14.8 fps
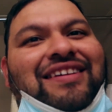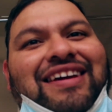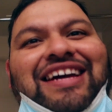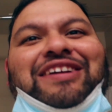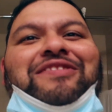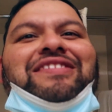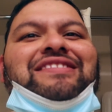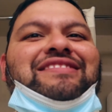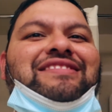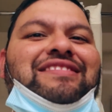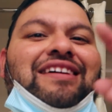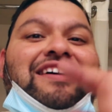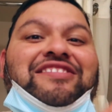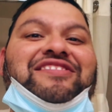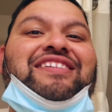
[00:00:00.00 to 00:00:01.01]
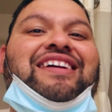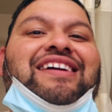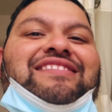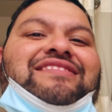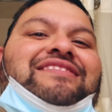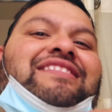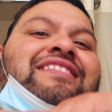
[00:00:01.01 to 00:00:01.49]
Anyways, I'll see you
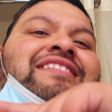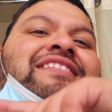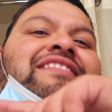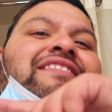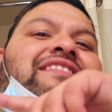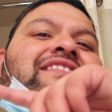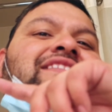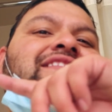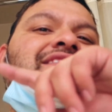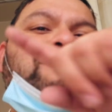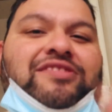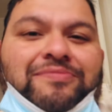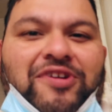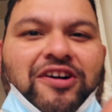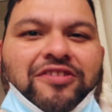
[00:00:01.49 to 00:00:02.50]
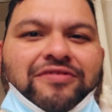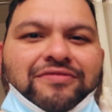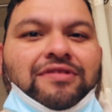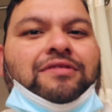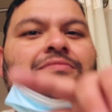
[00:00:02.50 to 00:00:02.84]
guys tomorrow.